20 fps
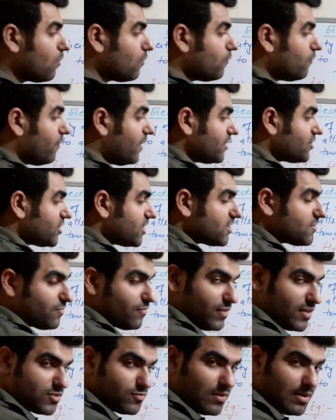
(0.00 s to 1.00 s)
which is
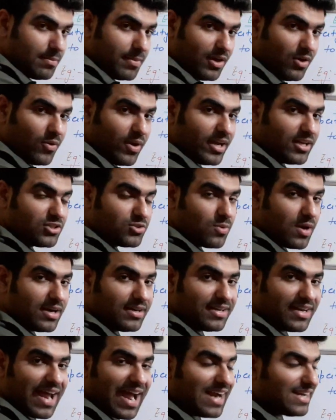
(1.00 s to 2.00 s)
which will be going to
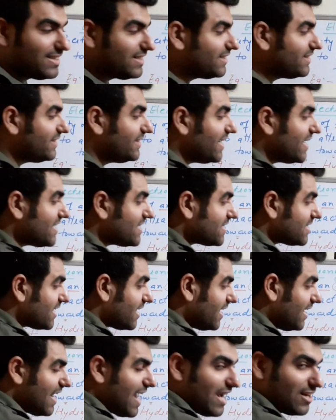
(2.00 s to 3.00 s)
attract this
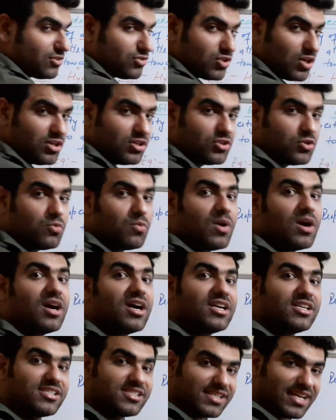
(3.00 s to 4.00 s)
electron
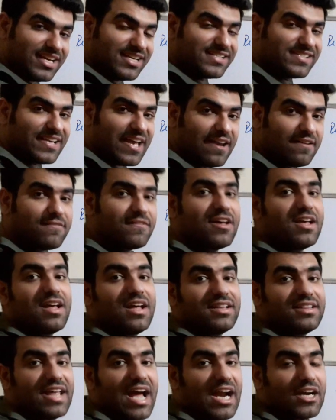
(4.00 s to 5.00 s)
towards itself?
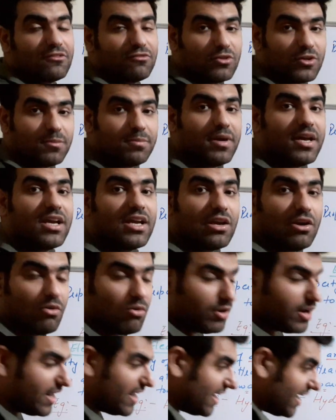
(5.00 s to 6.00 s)
That would be
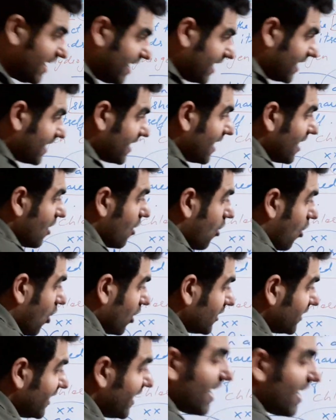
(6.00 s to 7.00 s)
chlorine on the